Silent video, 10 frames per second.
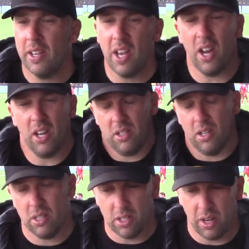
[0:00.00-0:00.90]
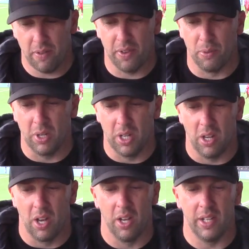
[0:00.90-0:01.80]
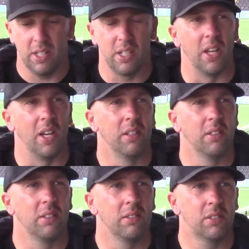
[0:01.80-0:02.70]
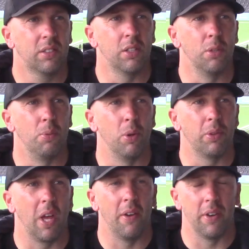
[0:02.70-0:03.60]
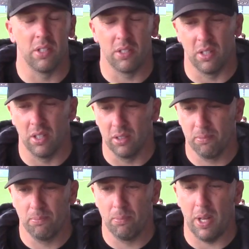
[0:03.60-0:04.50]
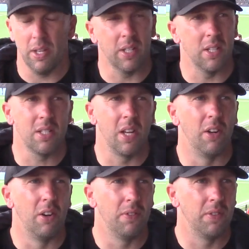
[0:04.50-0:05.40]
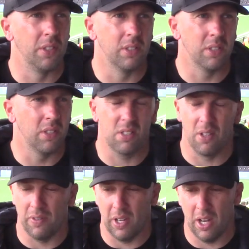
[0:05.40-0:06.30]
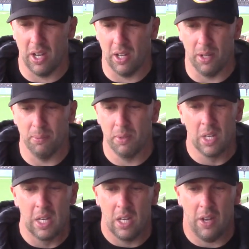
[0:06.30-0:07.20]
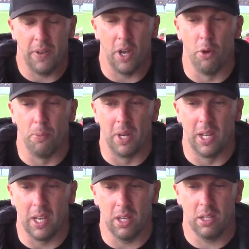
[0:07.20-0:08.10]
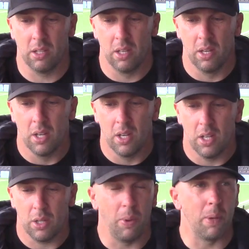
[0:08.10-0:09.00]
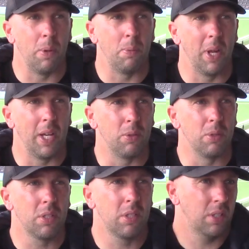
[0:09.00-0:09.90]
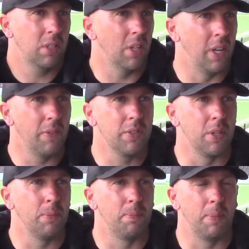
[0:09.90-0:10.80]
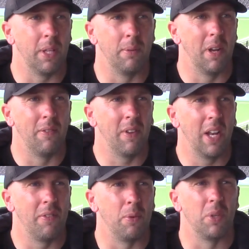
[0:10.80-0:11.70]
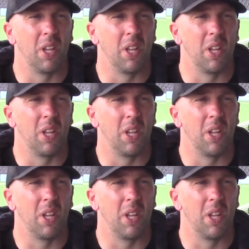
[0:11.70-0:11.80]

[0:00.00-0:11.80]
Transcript: Well, yeah, I don't think we need to get too bogged down into players getting sent off and stuff like that. I think ultimately the way we played was enough to beat them 11-11.